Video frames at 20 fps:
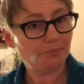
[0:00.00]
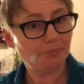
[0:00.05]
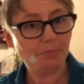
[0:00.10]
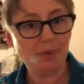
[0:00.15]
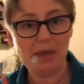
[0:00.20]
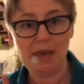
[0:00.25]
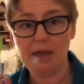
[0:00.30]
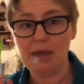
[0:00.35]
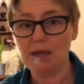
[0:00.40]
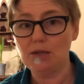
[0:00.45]

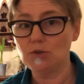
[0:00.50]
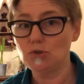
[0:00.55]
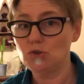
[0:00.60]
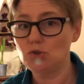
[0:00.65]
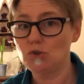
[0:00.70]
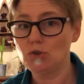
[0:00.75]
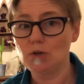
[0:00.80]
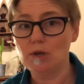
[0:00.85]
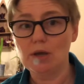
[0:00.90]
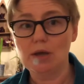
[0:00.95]

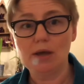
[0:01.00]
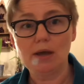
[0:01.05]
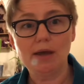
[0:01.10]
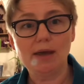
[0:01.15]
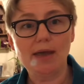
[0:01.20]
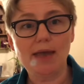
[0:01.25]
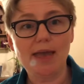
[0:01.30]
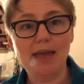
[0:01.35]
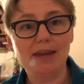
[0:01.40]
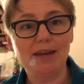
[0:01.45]
page,
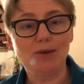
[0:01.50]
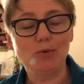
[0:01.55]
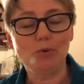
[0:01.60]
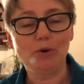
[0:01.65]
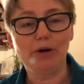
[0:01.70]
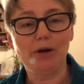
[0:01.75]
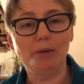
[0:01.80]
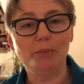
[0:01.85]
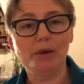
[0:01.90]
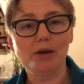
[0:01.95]

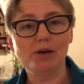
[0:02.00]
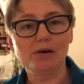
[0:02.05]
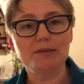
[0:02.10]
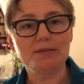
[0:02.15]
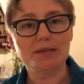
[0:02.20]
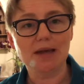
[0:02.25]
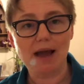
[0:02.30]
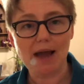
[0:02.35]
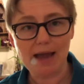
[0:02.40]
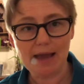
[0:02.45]
anywhere,
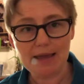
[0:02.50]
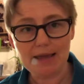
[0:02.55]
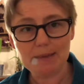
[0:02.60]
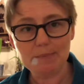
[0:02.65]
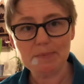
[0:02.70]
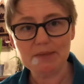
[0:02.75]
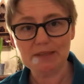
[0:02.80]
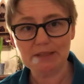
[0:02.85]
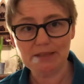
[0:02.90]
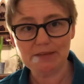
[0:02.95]
because I
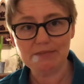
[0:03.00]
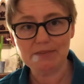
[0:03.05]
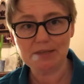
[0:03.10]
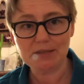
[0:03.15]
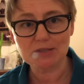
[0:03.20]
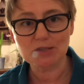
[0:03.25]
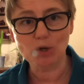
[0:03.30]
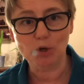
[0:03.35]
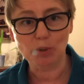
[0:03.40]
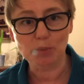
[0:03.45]
believe
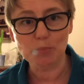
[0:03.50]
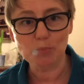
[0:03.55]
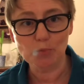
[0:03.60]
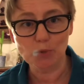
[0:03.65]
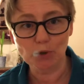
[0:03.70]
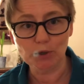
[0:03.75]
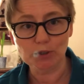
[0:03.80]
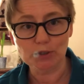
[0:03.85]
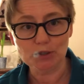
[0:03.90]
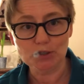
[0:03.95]
these are
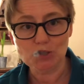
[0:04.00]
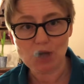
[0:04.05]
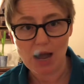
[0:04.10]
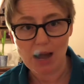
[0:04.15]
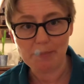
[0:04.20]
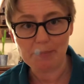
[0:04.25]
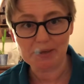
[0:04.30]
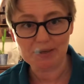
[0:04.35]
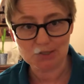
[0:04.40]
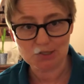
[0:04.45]
important
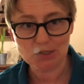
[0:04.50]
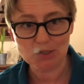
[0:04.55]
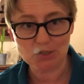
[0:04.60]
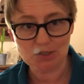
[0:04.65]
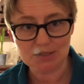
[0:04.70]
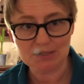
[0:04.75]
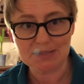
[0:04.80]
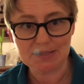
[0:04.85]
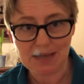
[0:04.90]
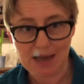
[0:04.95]
topics to
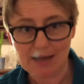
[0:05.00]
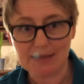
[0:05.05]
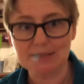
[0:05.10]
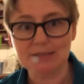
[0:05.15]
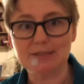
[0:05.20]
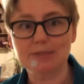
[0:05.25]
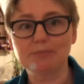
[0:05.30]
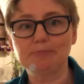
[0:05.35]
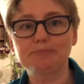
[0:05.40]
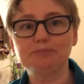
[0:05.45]

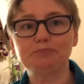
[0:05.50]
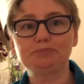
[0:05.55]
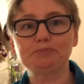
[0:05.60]
discuss.